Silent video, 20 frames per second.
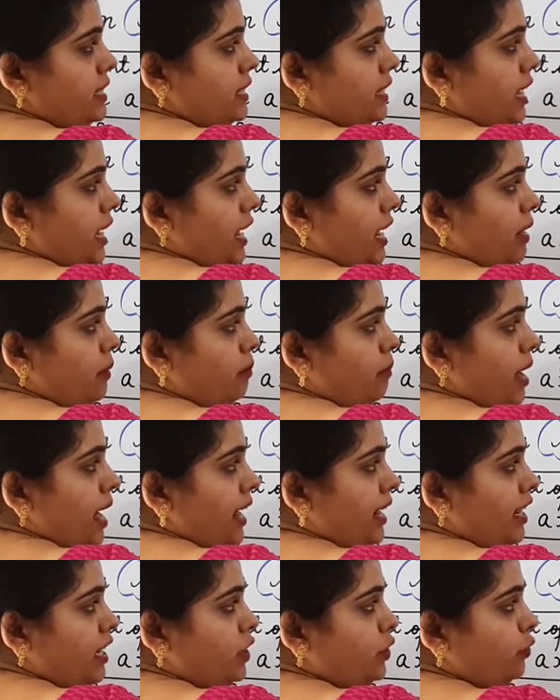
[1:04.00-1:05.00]
square
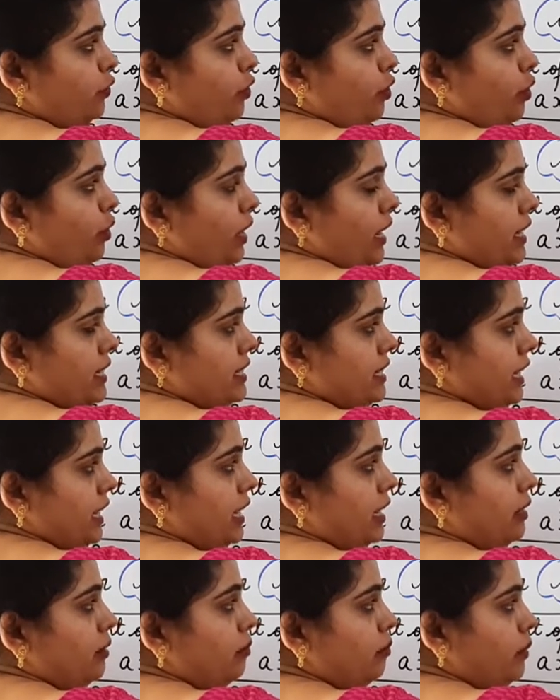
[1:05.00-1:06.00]
minus
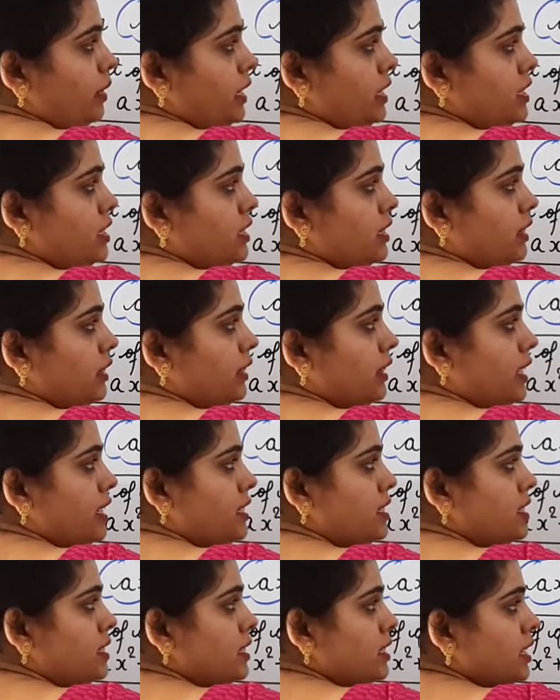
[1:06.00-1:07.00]
4ac means
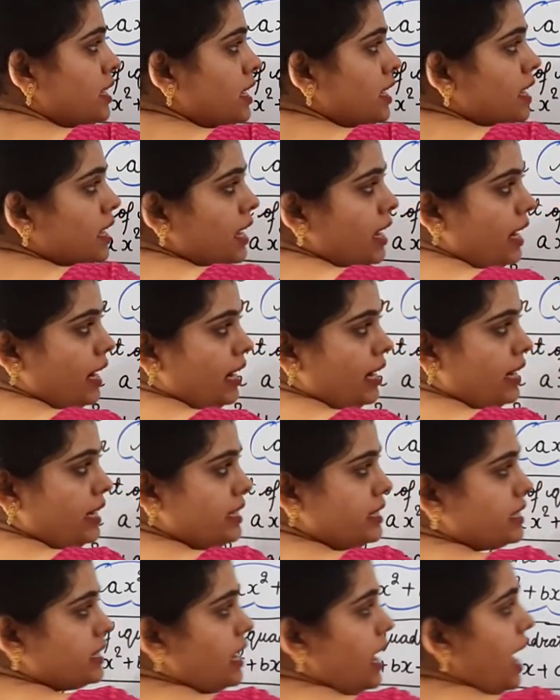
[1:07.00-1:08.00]
this
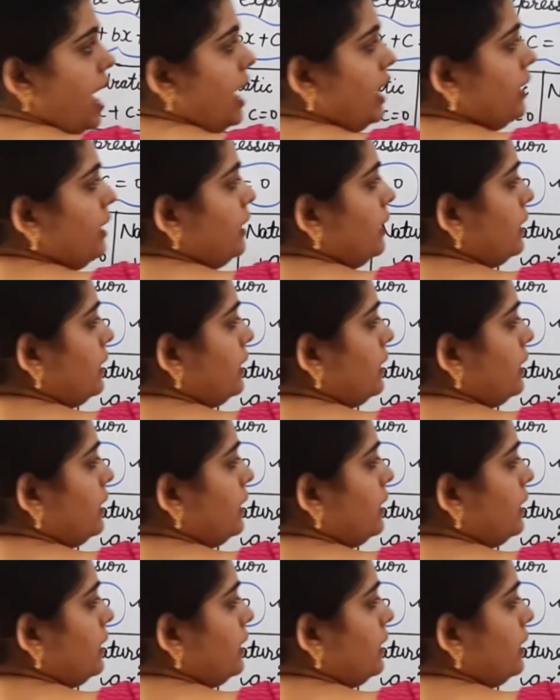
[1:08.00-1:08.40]
is called